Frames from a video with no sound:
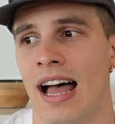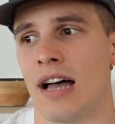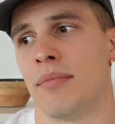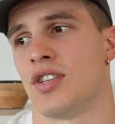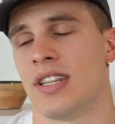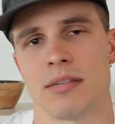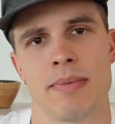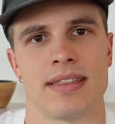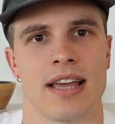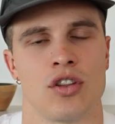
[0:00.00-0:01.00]
So this
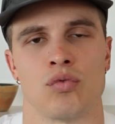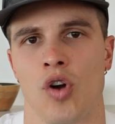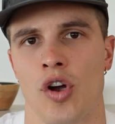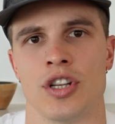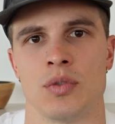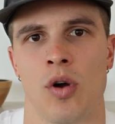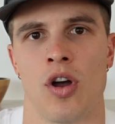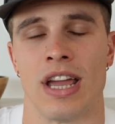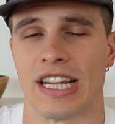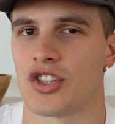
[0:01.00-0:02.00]
meant that the roads
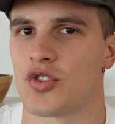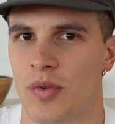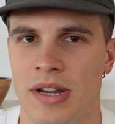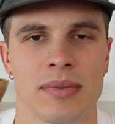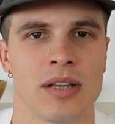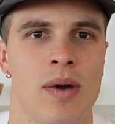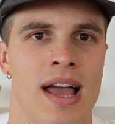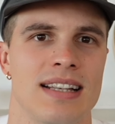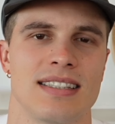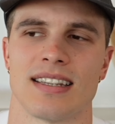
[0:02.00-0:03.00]
were extremely
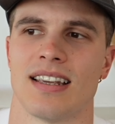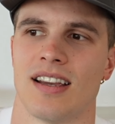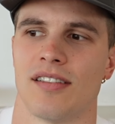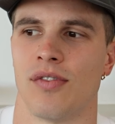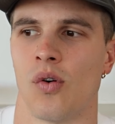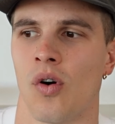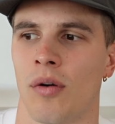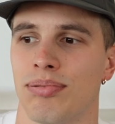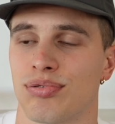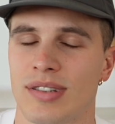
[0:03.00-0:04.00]
wet
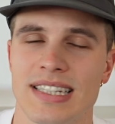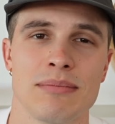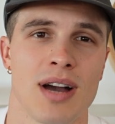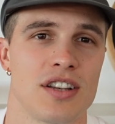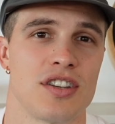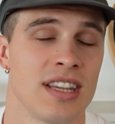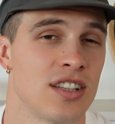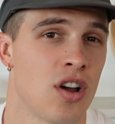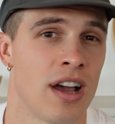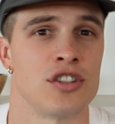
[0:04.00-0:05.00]
for pretty much the
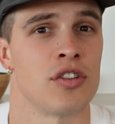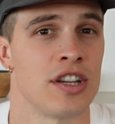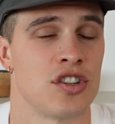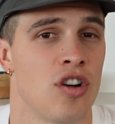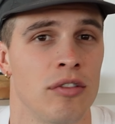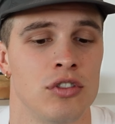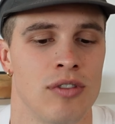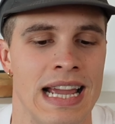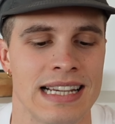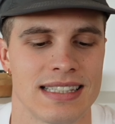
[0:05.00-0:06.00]
entire duration of the
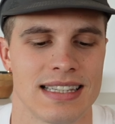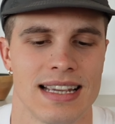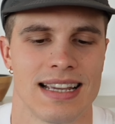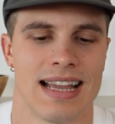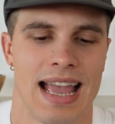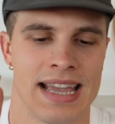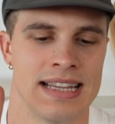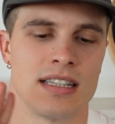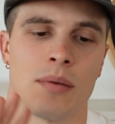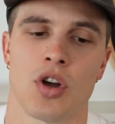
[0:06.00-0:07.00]
race.
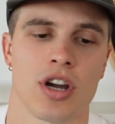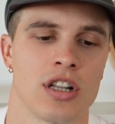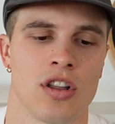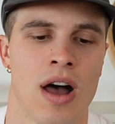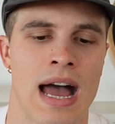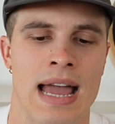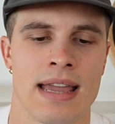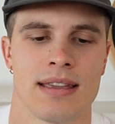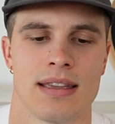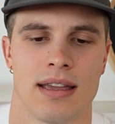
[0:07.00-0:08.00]
And I'm not gonna
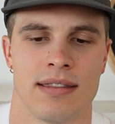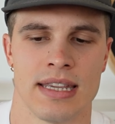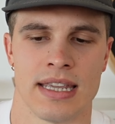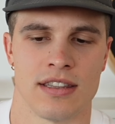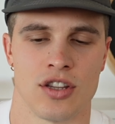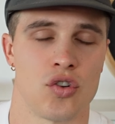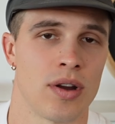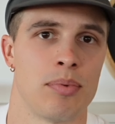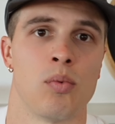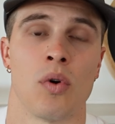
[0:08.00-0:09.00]
lie, the
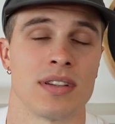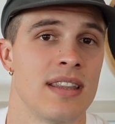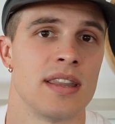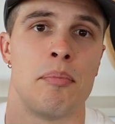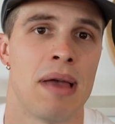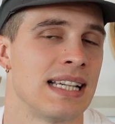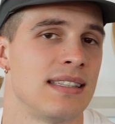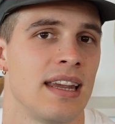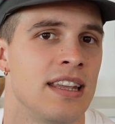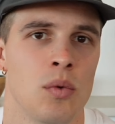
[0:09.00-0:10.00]
grip wasn't the
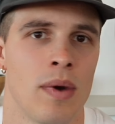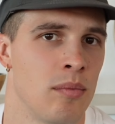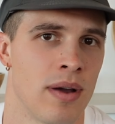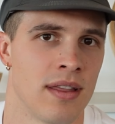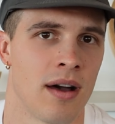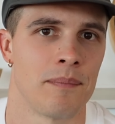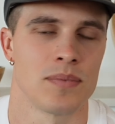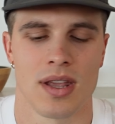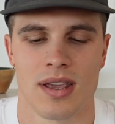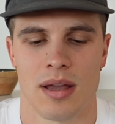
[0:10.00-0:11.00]
best in the wet weather.
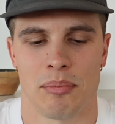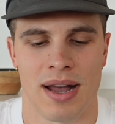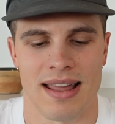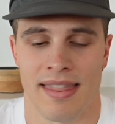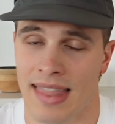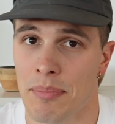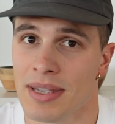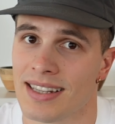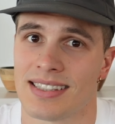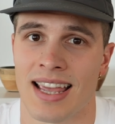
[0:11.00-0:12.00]
But that
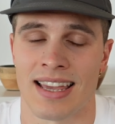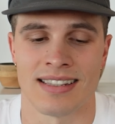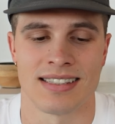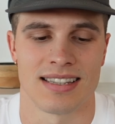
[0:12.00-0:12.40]
being said,